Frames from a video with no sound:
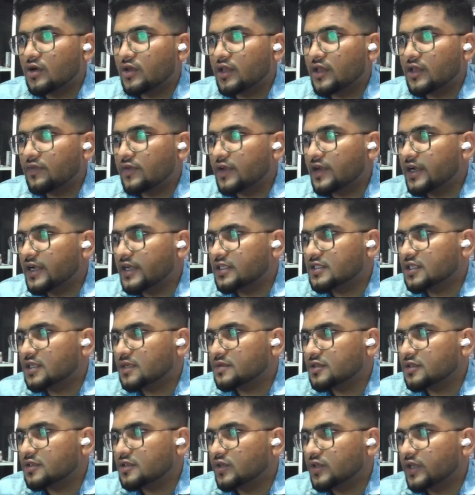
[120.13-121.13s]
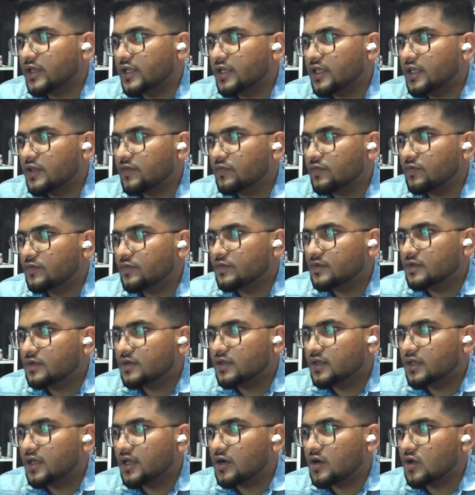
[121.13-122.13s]
to give any description, you can give.
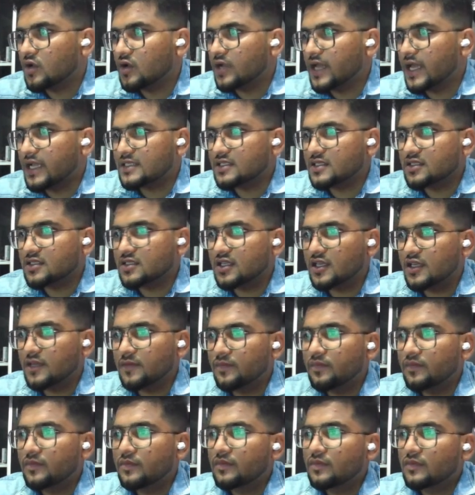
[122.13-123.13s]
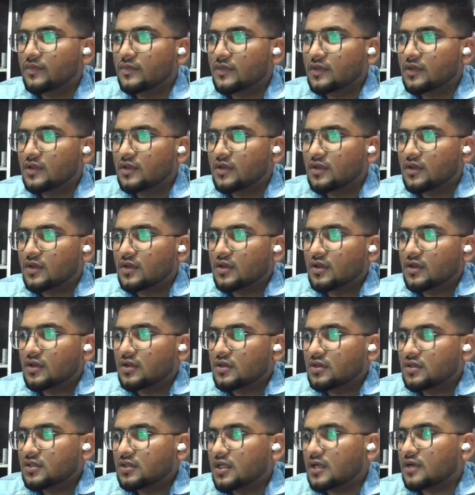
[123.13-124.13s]
Click on access key.
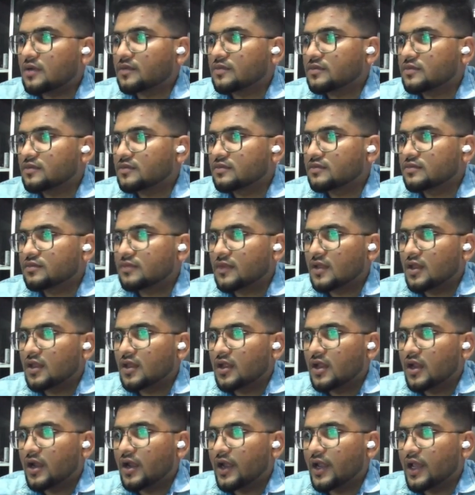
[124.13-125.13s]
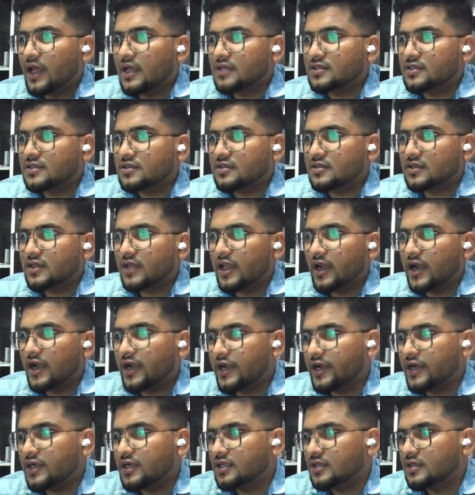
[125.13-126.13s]
Yeah, it has
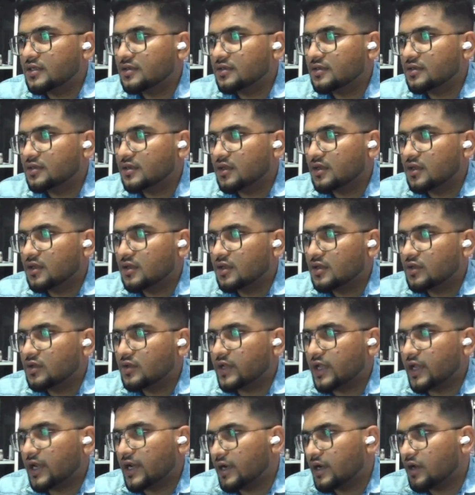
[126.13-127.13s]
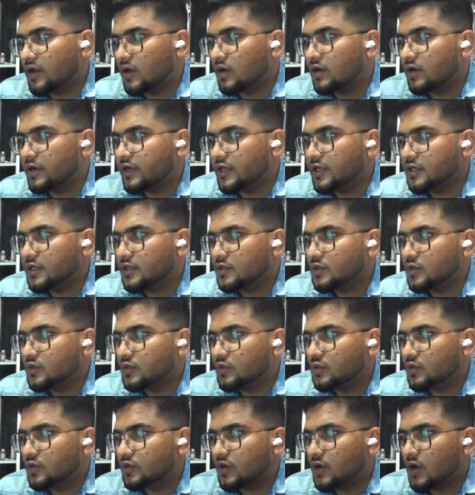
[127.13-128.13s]
created. You can download it
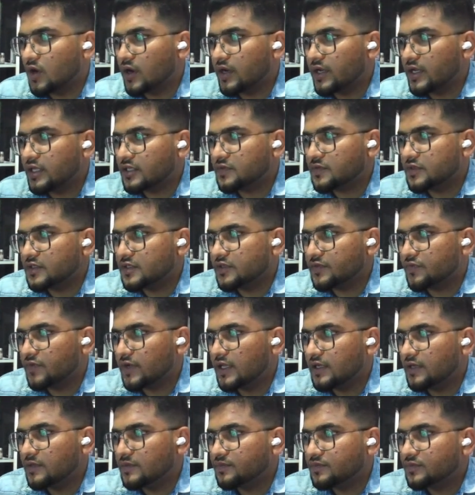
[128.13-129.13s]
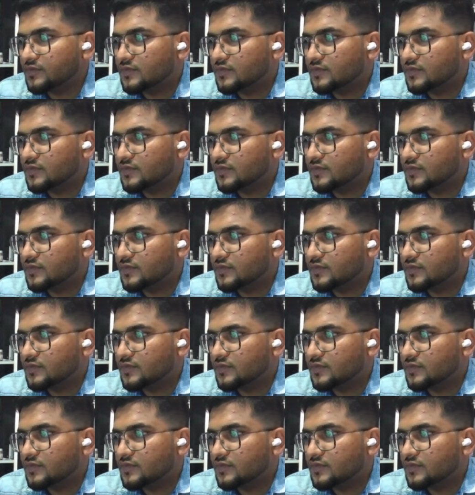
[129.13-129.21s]
to .svg file.